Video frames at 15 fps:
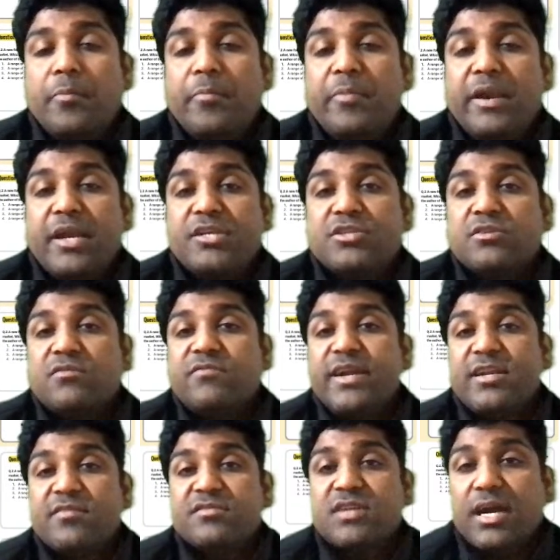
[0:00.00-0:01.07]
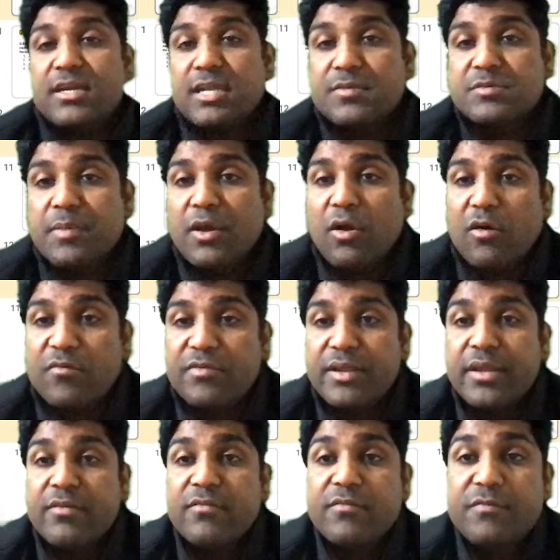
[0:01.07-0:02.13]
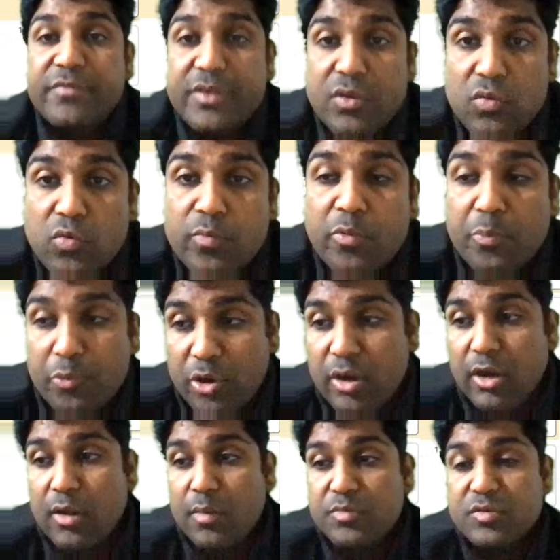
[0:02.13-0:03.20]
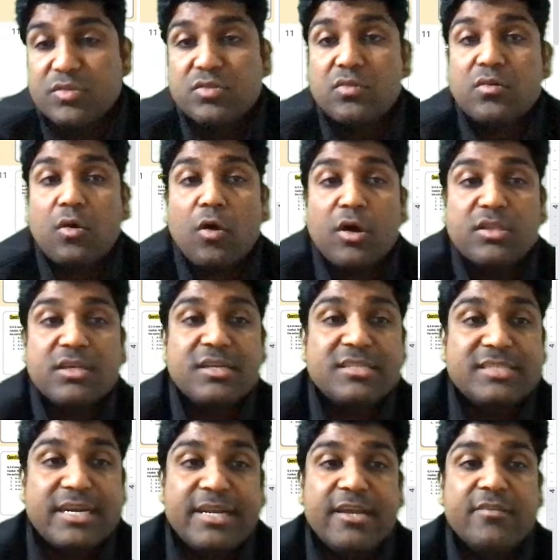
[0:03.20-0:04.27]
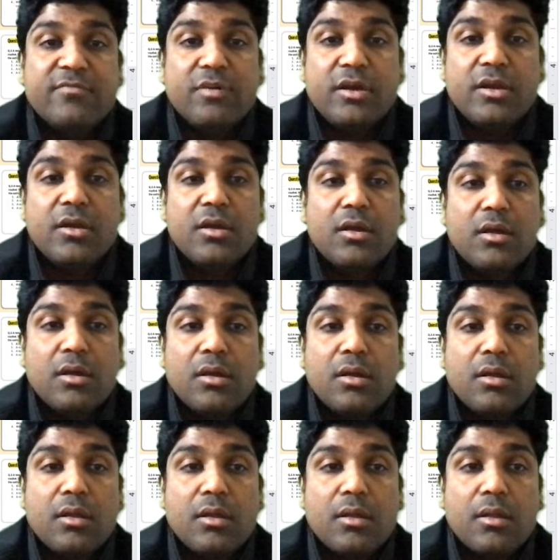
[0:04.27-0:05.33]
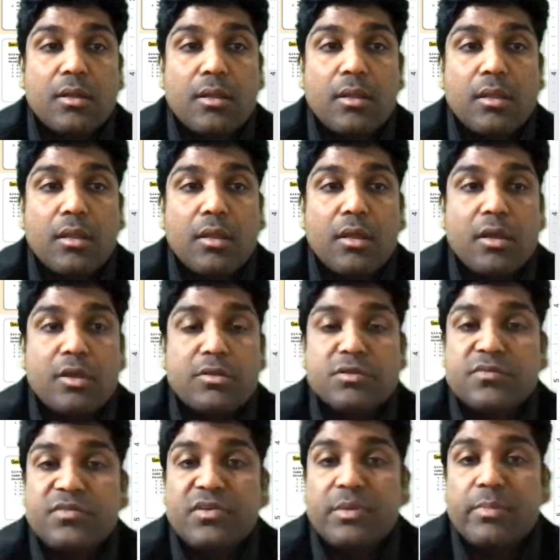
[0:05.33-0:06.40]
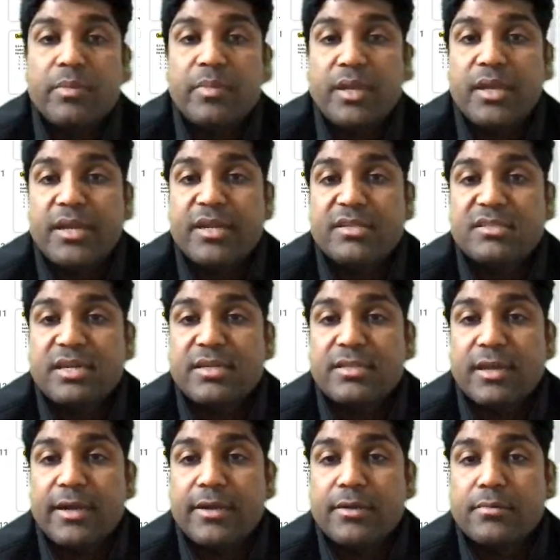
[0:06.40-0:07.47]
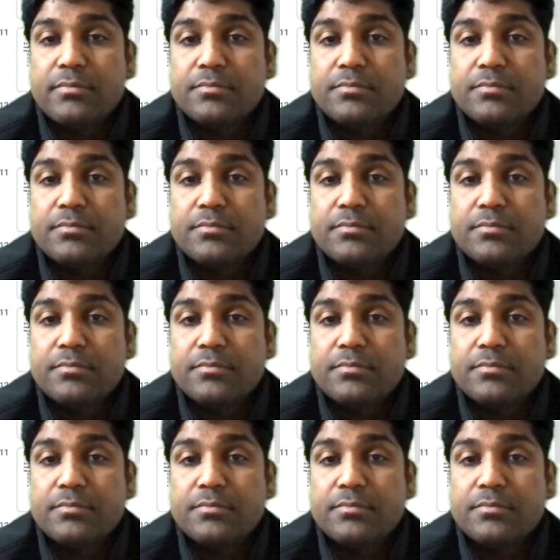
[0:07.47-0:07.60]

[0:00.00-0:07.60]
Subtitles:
prediction of fate of startups by offering few product options? So author has said here what? So if you remember here, it said that